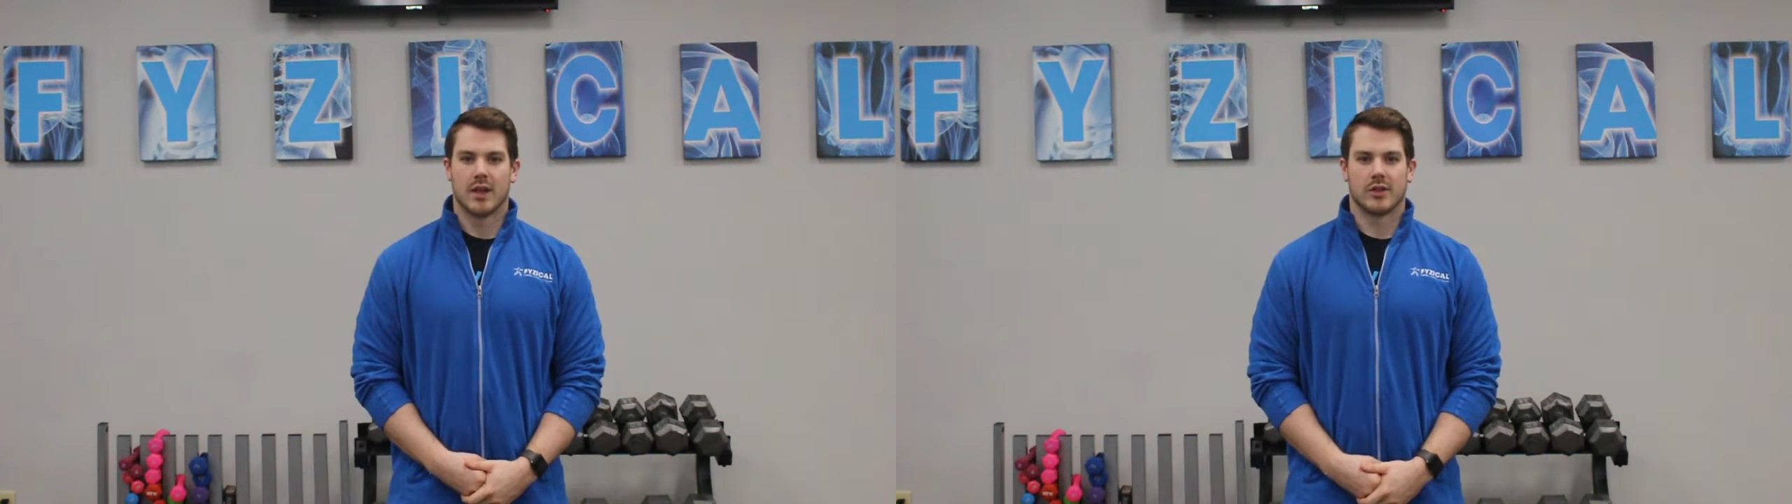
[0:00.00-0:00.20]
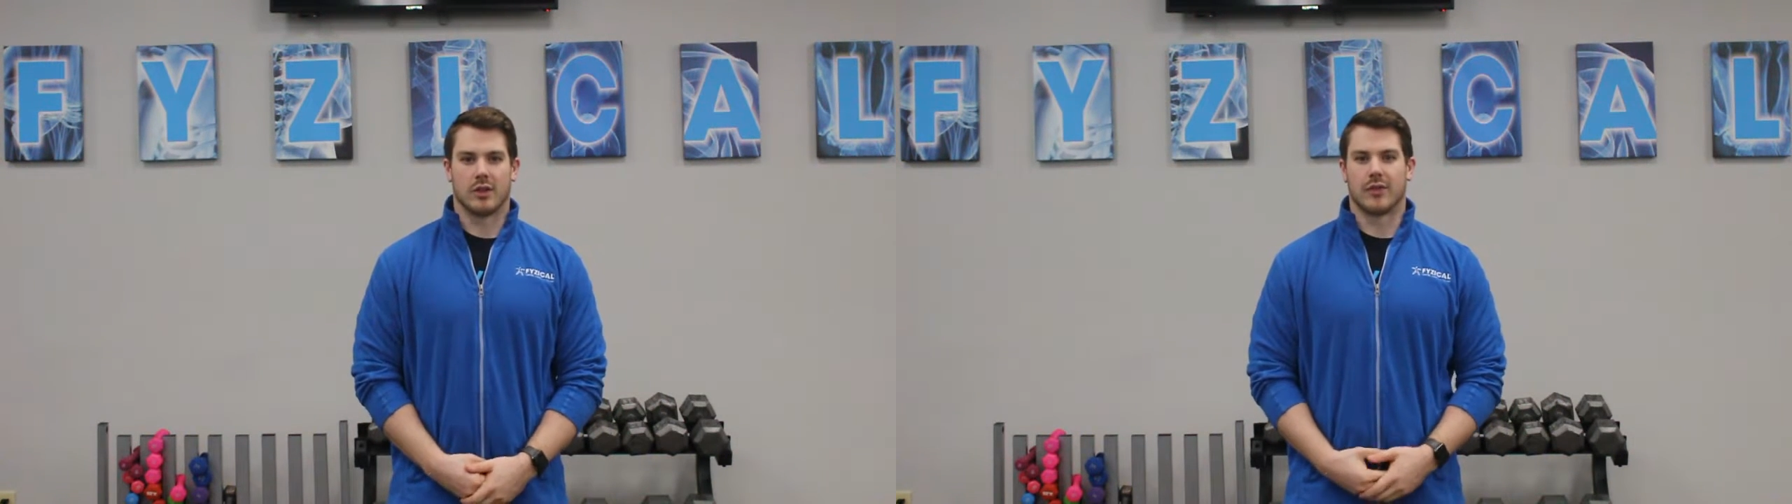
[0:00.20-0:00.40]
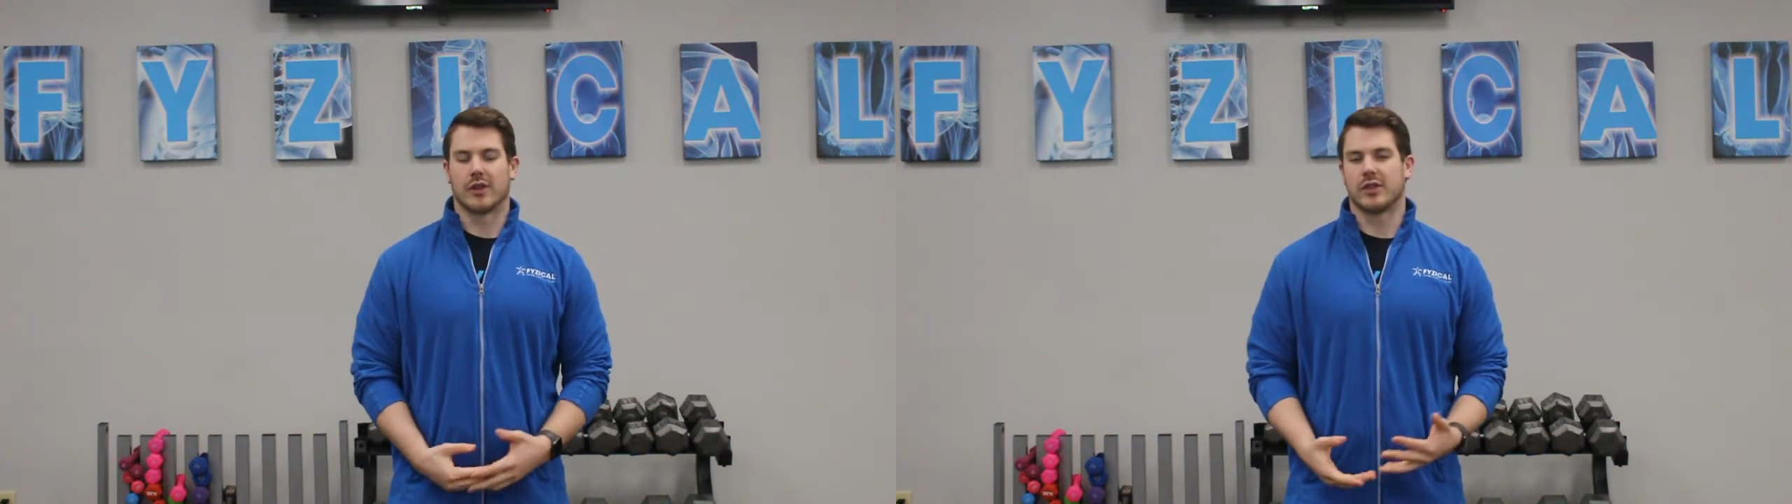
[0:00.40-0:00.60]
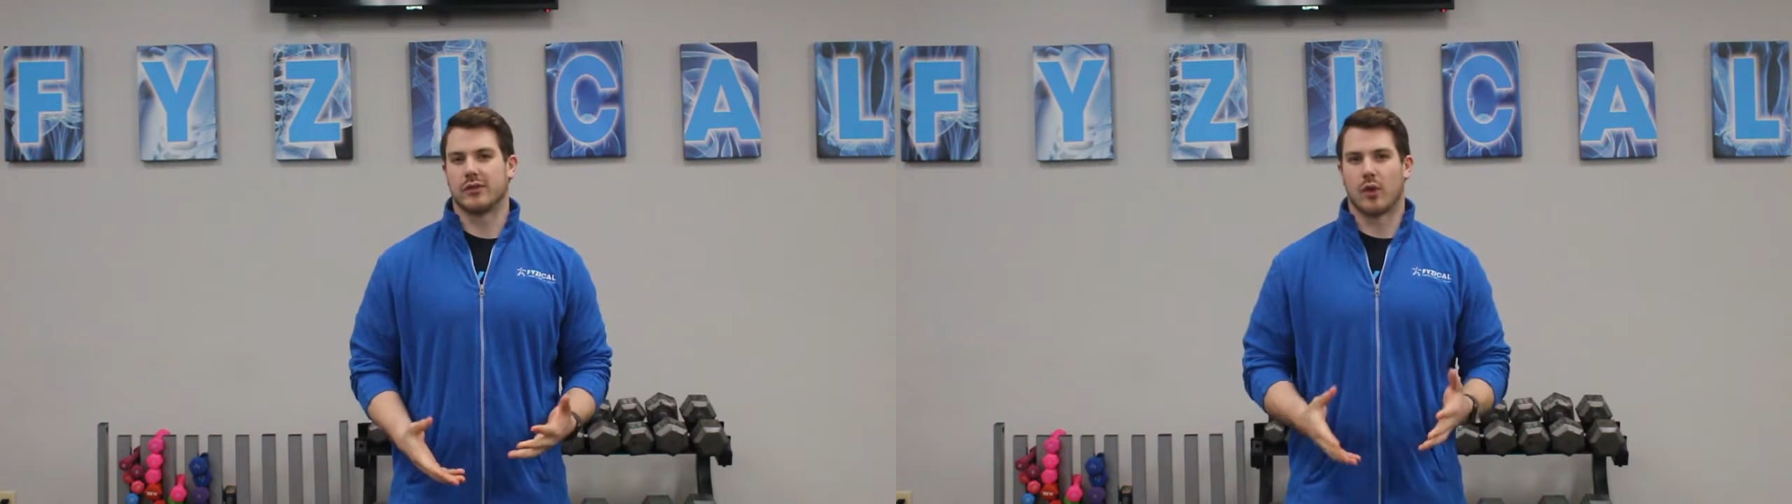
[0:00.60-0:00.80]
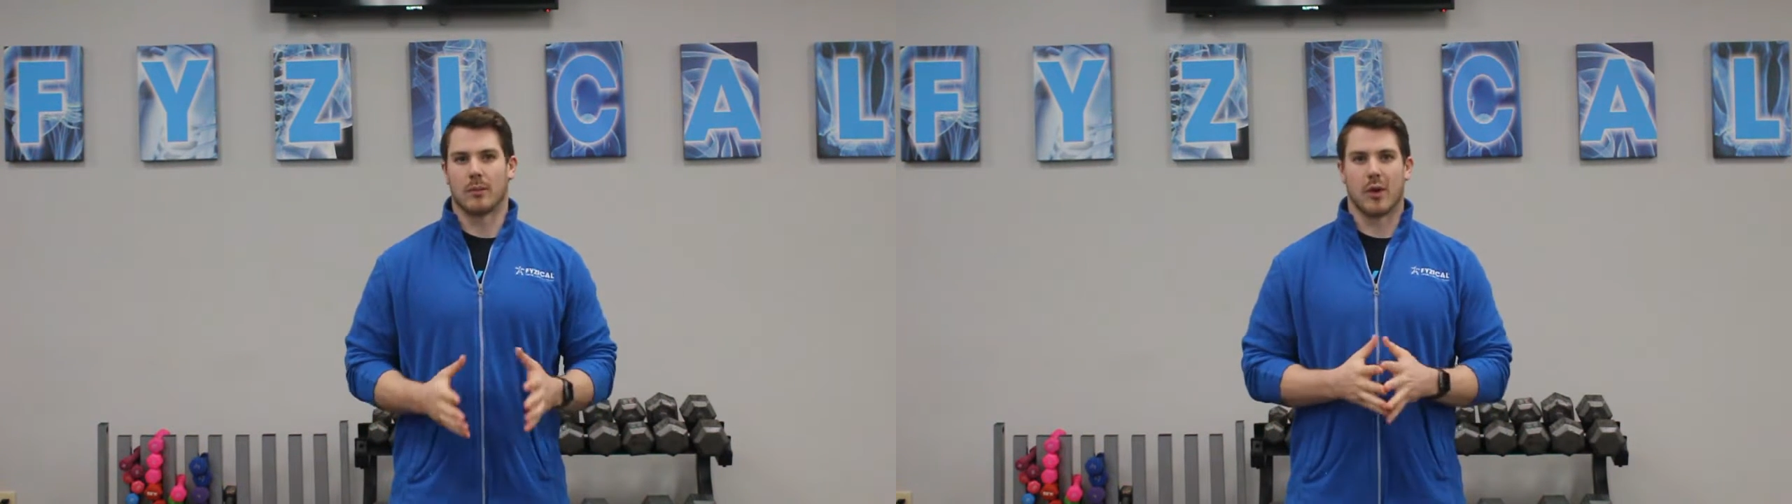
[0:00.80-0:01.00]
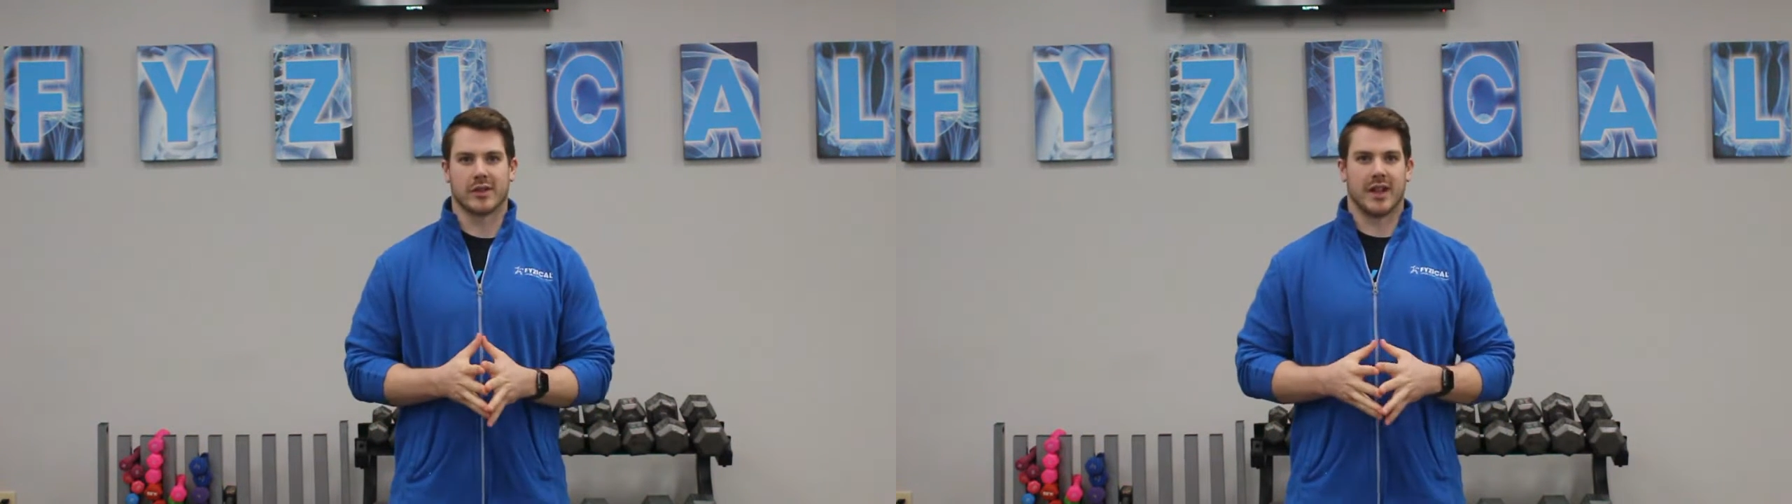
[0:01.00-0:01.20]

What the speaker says: So first and foremost,